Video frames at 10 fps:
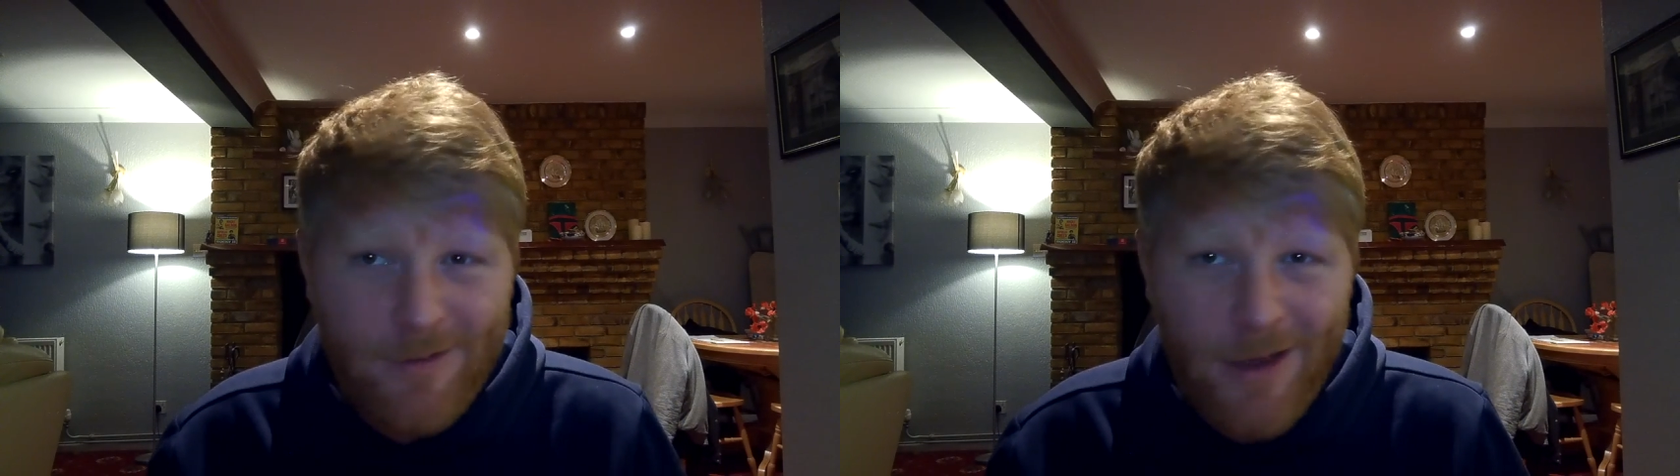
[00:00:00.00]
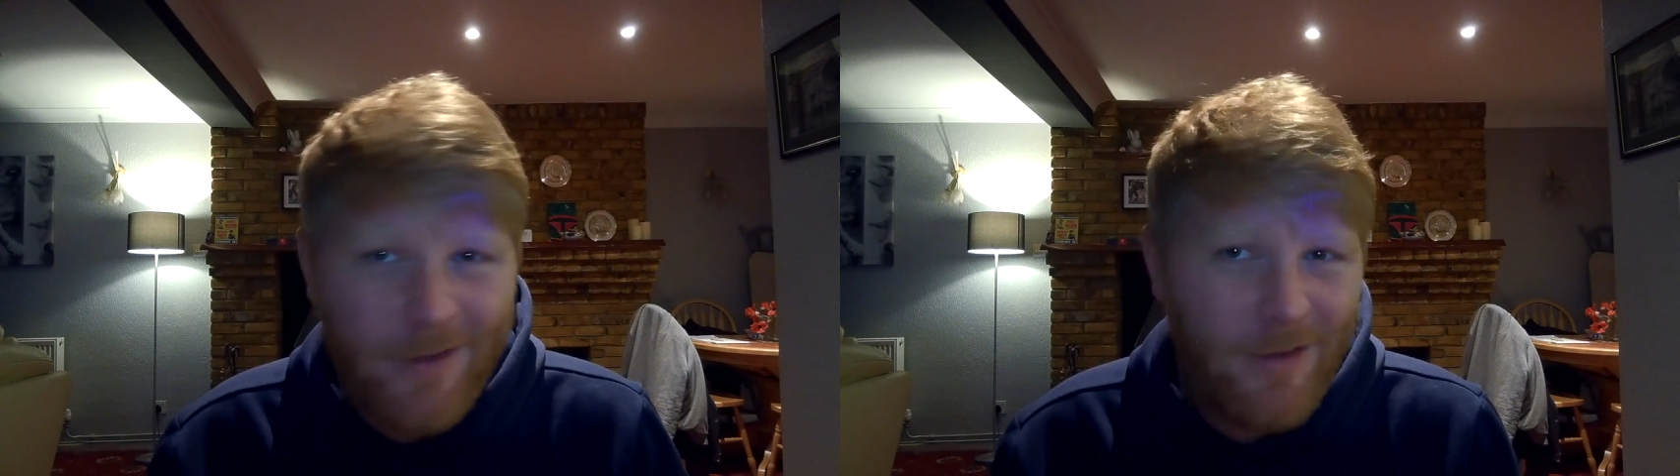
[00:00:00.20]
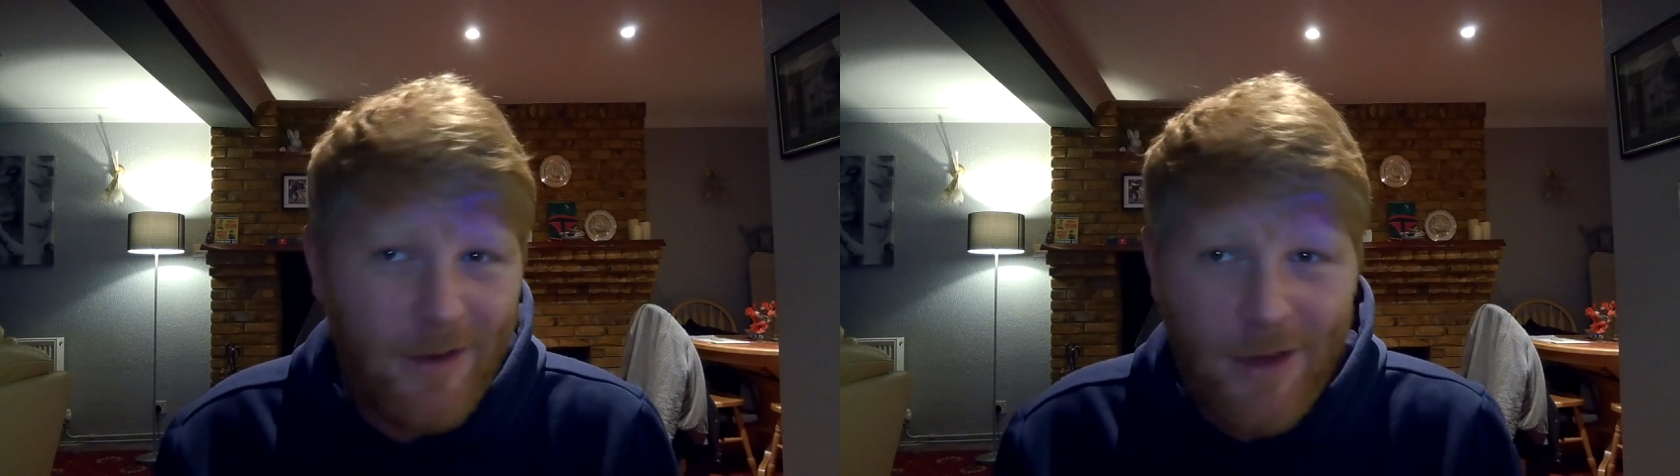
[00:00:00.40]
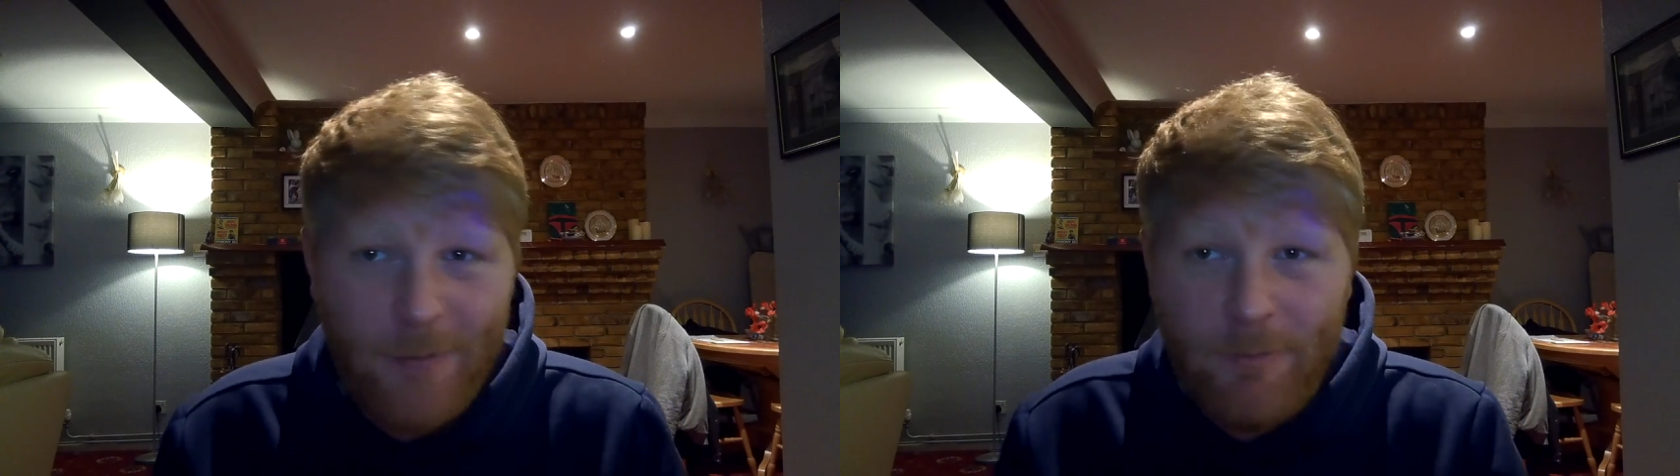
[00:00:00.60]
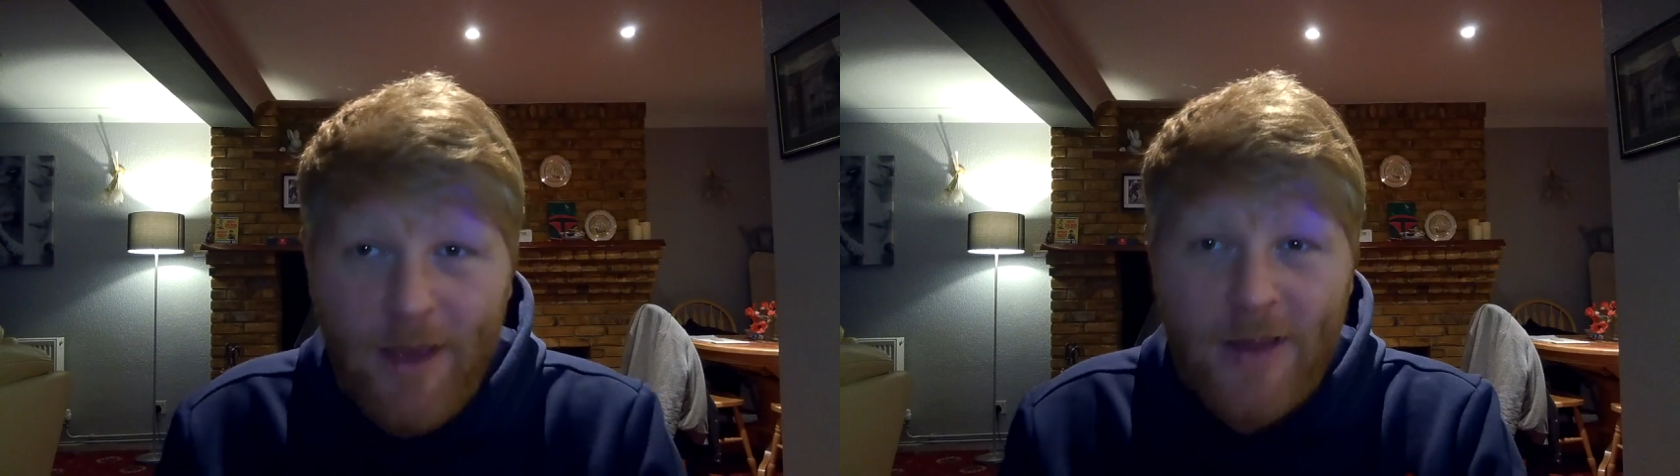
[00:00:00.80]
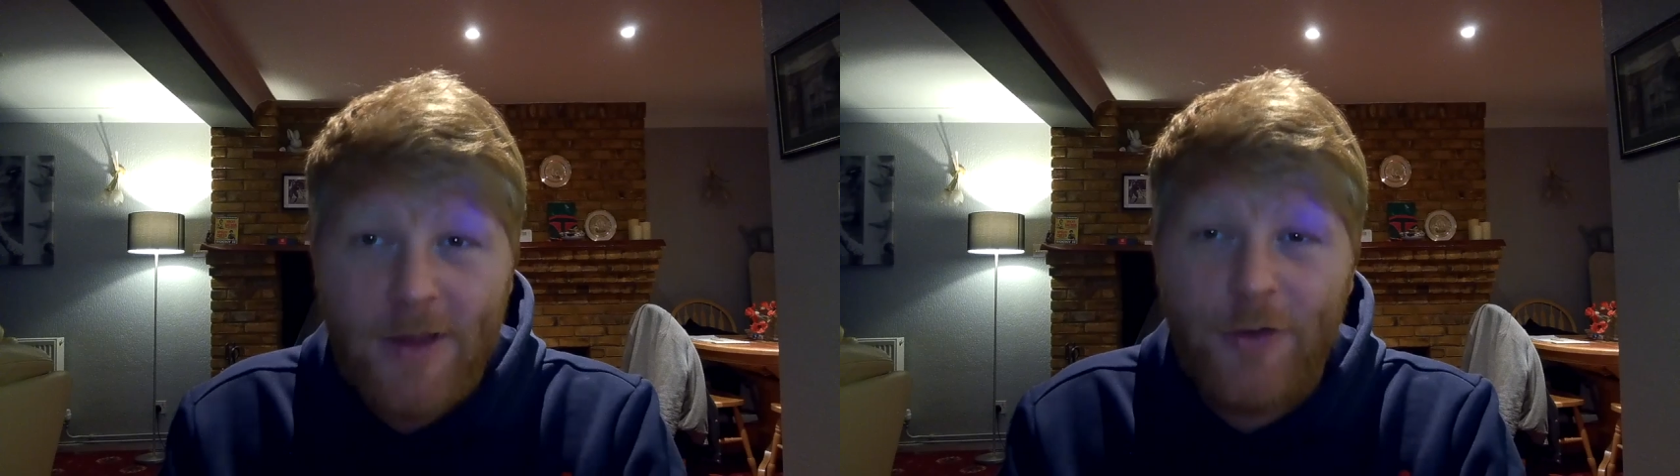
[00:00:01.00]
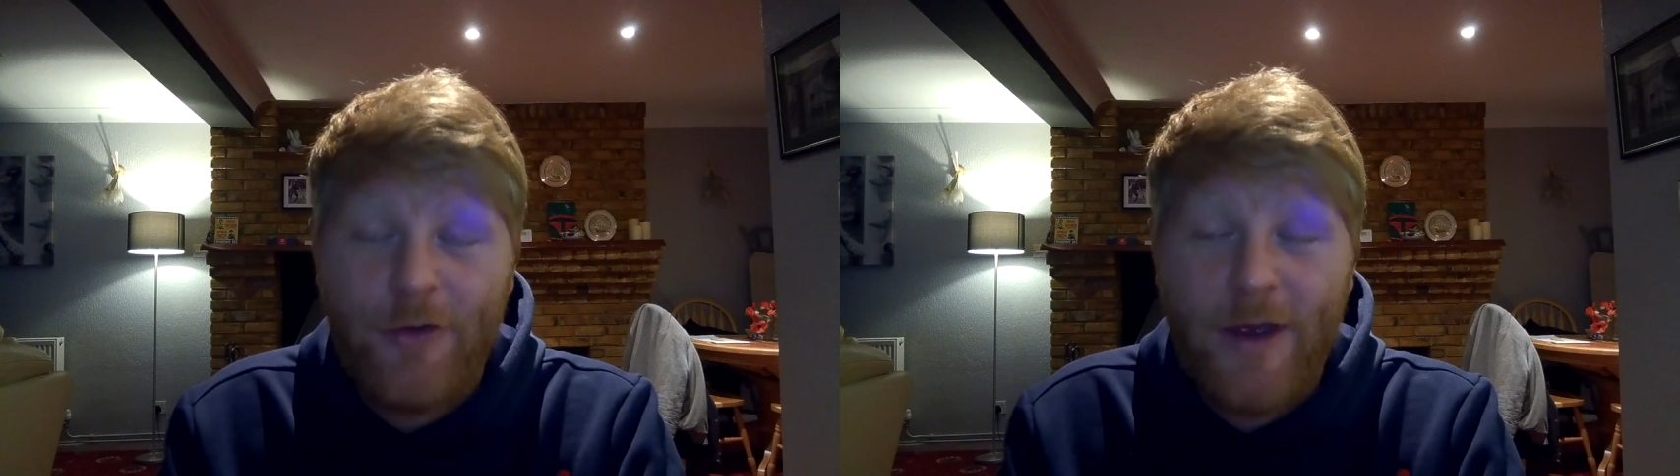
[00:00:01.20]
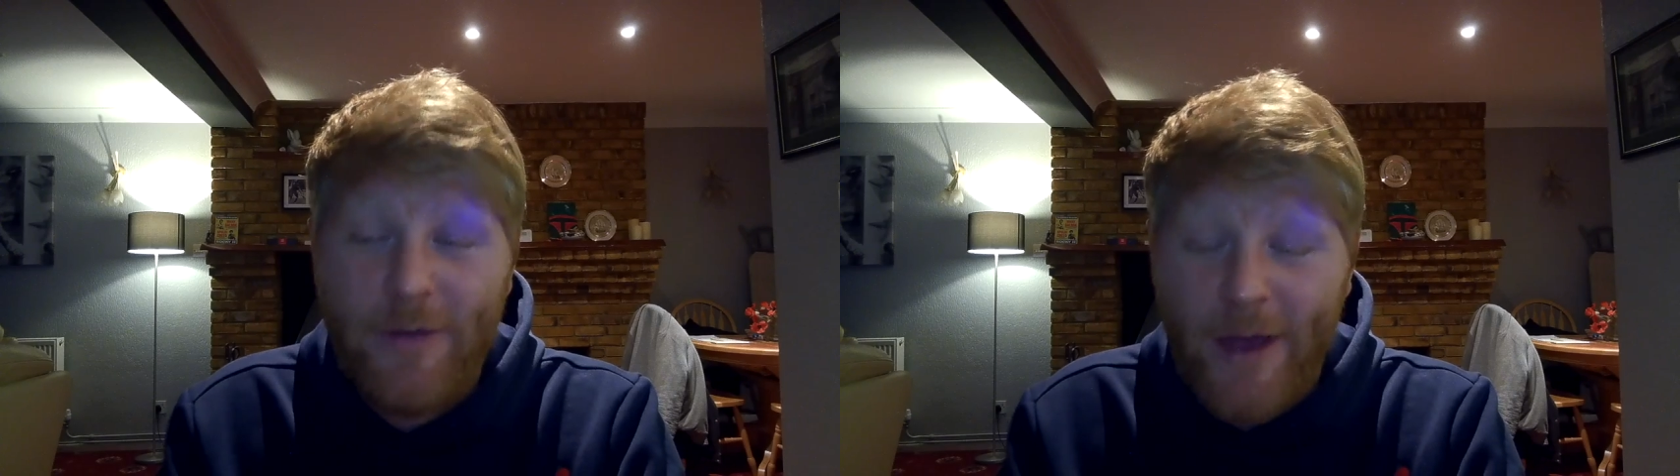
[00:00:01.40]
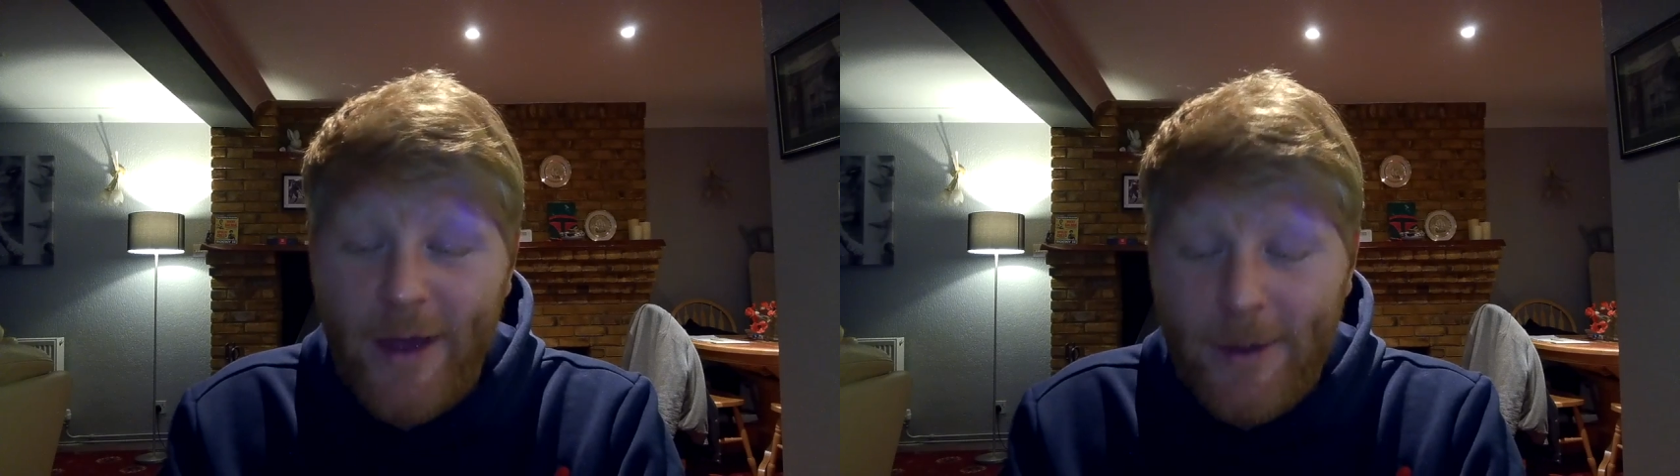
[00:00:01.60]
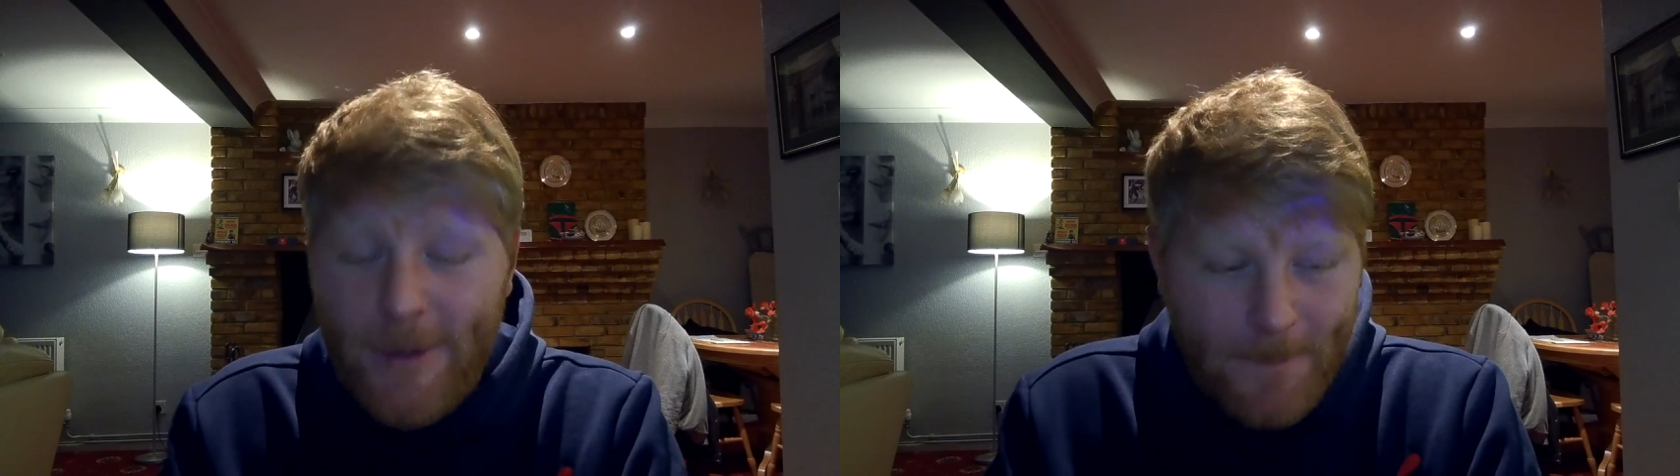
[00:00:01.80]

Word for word: I, I think they missed a the trick there